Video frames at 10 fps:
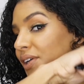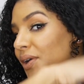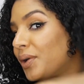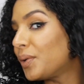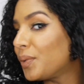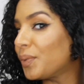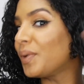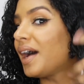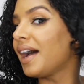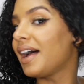
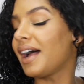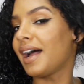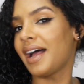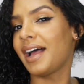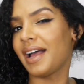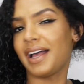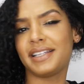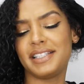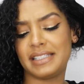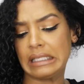so
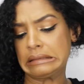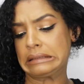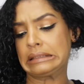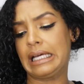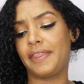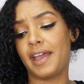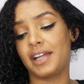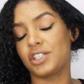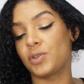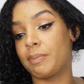I think
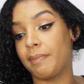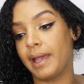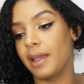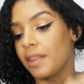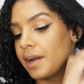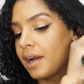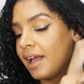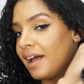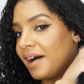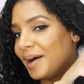I just ripped my hair there.
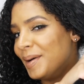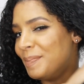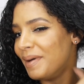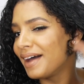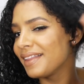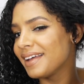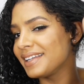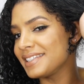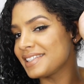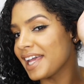I
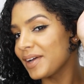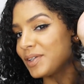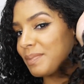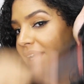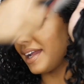detangled